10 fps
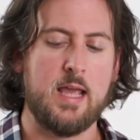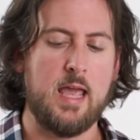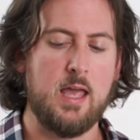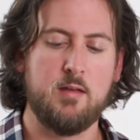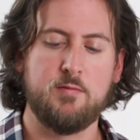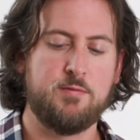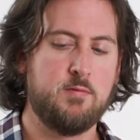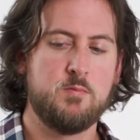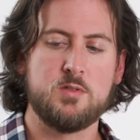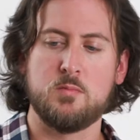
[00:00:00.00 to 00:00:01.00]
have
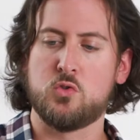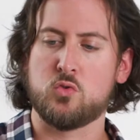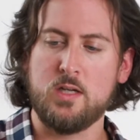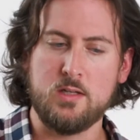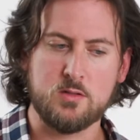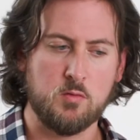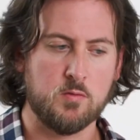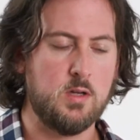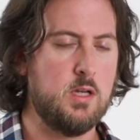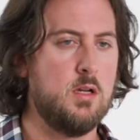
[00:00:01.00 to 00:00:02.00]
some trees
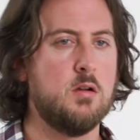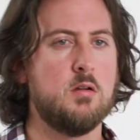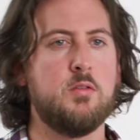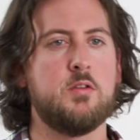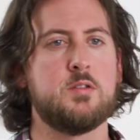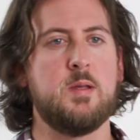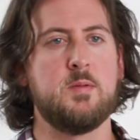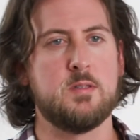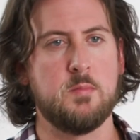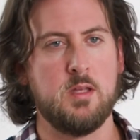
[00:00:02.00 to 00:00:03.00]
over here, there's
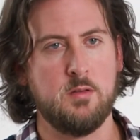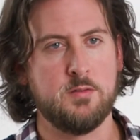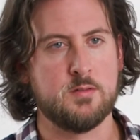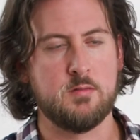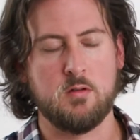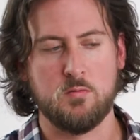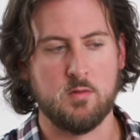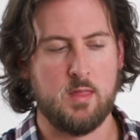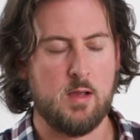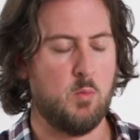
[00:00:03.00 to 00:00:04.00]
maybe some hills
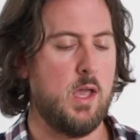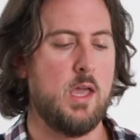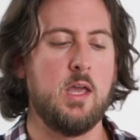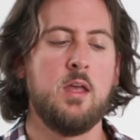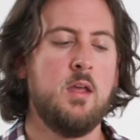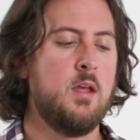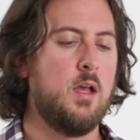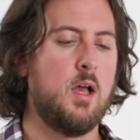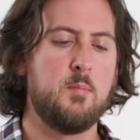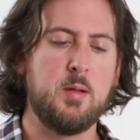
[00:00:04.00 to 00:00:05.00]
over that way,
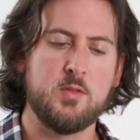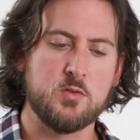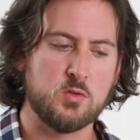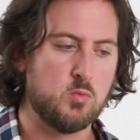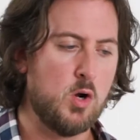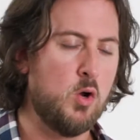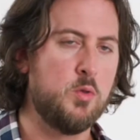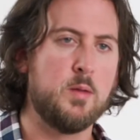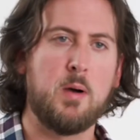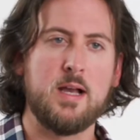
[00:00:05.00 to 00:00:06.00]
maybe there's a
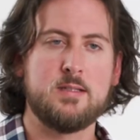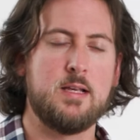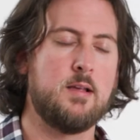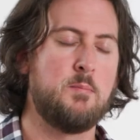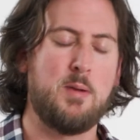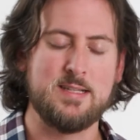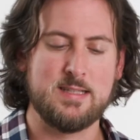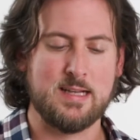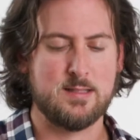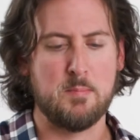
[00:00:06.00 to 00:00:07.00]
road that
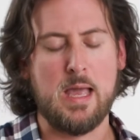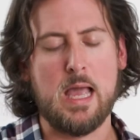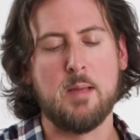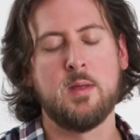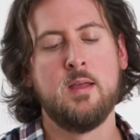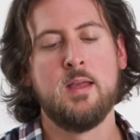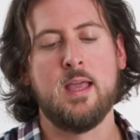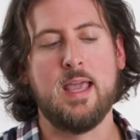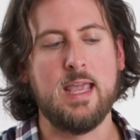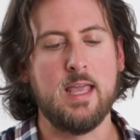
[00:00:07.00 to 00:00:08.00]
bisects the map.
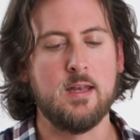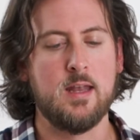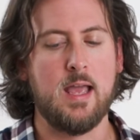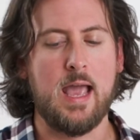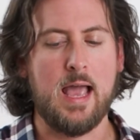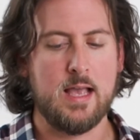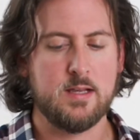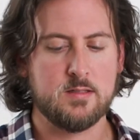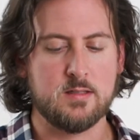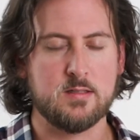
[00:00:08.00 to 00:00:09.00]
And
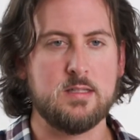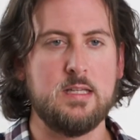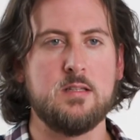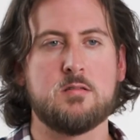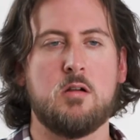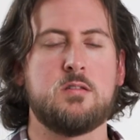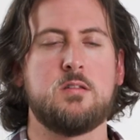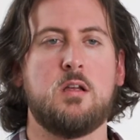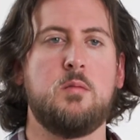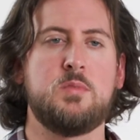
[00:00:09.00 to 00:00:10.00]
as the scene starts
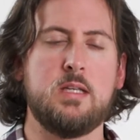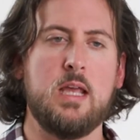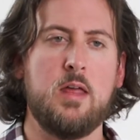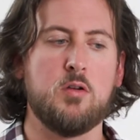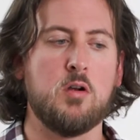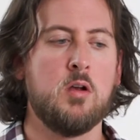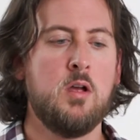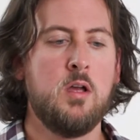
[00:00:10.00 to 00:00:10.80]
to come together,